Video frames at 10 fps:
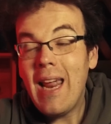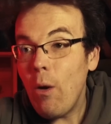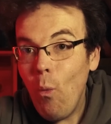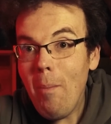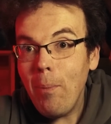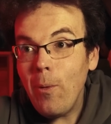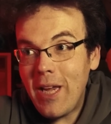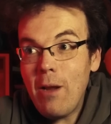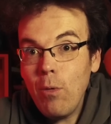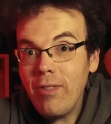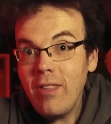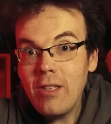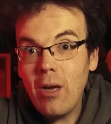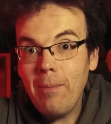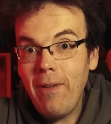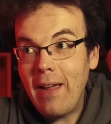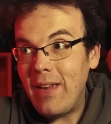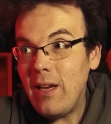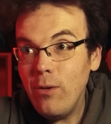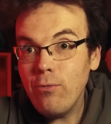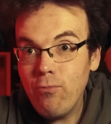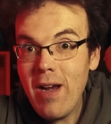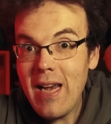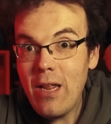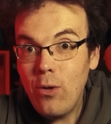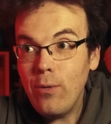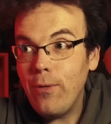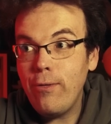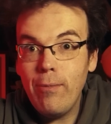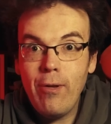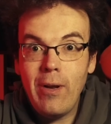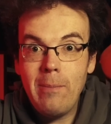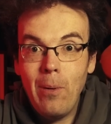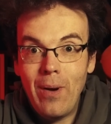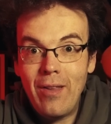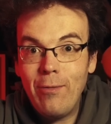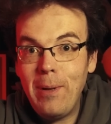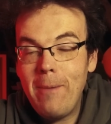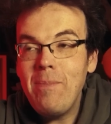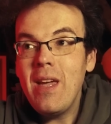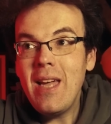And at one point, he was in the top 5. He looked really good for some solid points, but